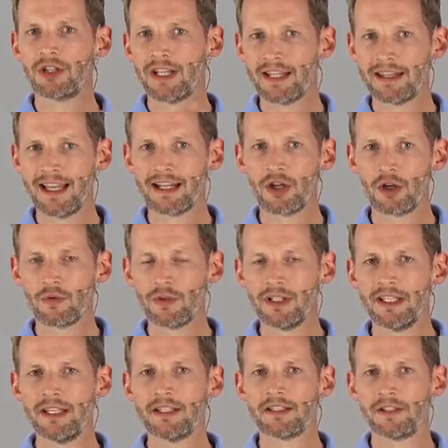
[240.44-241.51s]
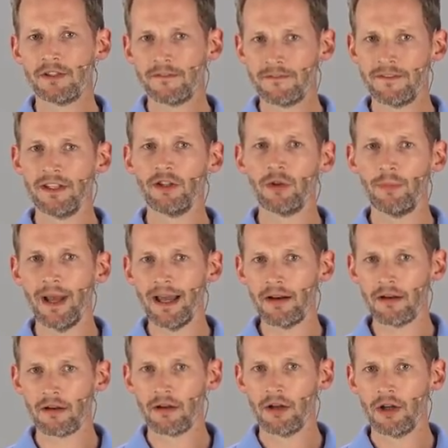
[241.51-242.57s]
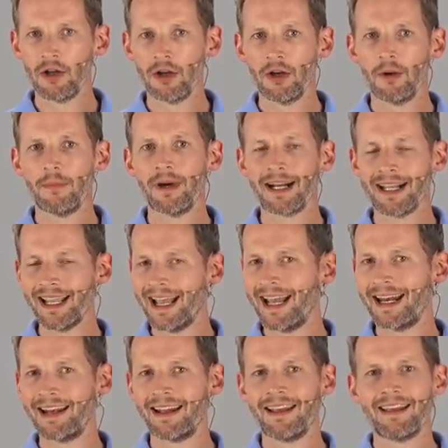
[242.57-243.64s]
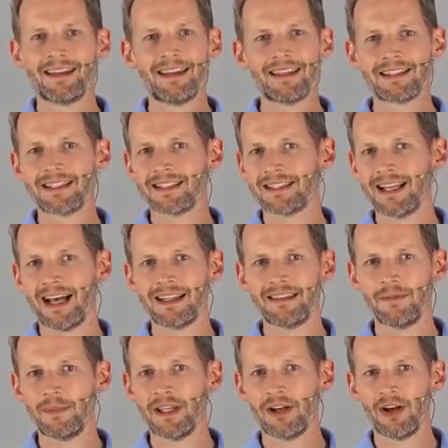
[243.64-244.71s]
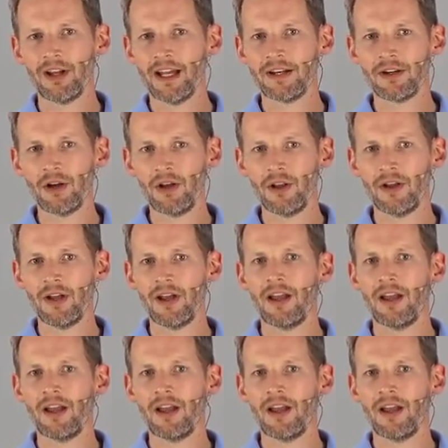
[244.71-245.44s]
you get that good release, and you feel better. But again, this is not the be-all, end-all.